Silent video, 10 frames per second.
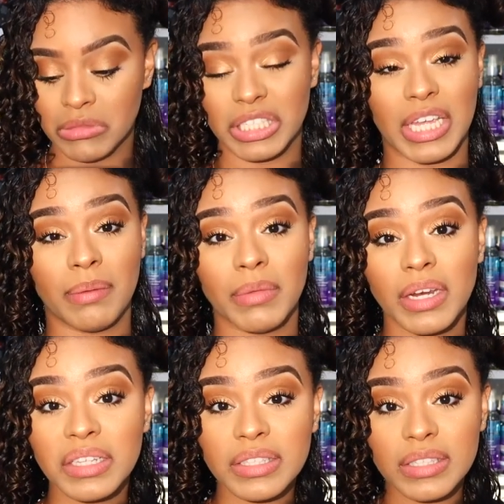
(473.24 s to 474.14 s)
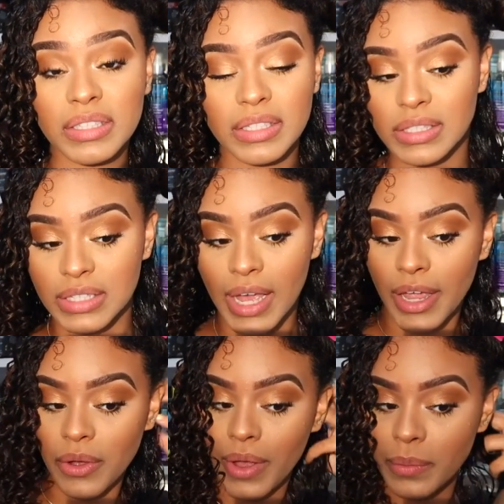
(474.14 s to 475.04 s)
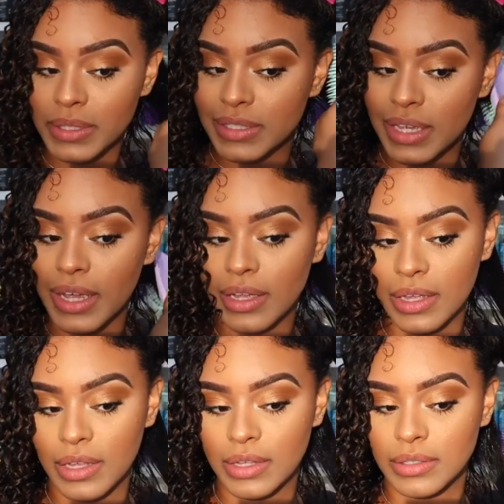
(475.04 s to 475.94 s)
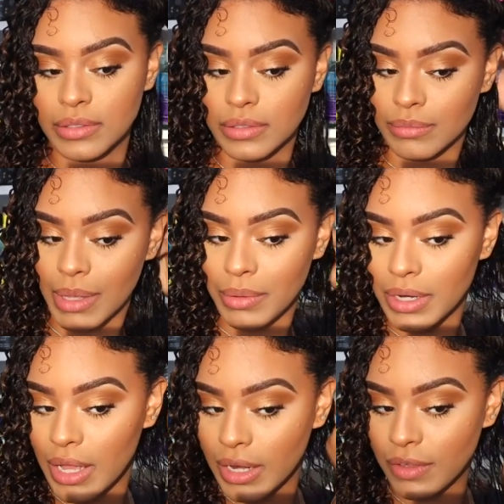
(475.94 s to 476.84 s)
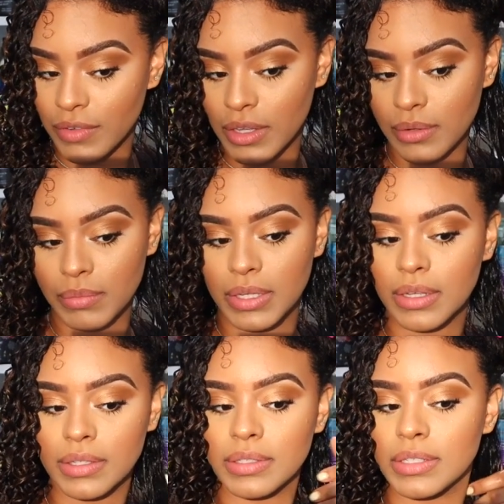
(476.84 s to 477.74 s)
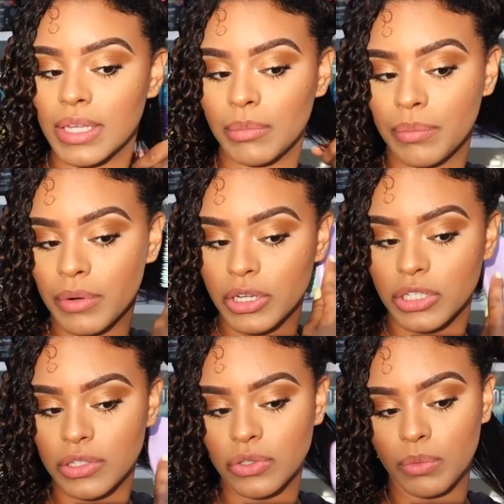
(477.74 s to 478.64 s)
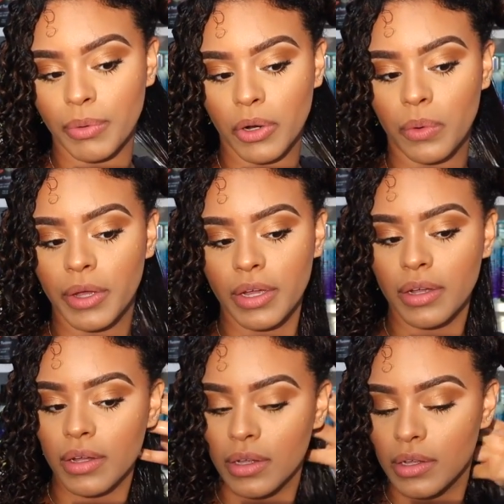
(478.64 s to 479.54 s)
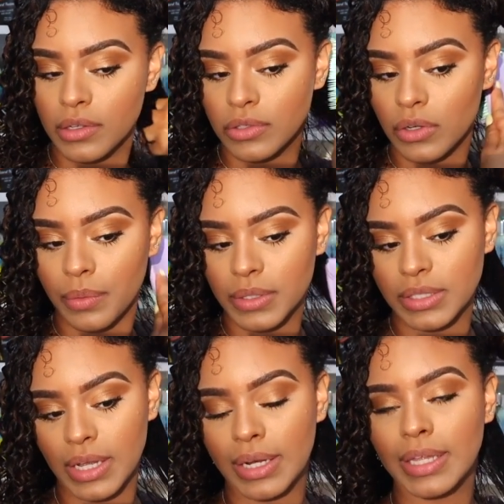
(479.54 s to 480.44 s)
10 minutes to style, I would say. Maybe not even, because the Denman brush is super quick. So I would say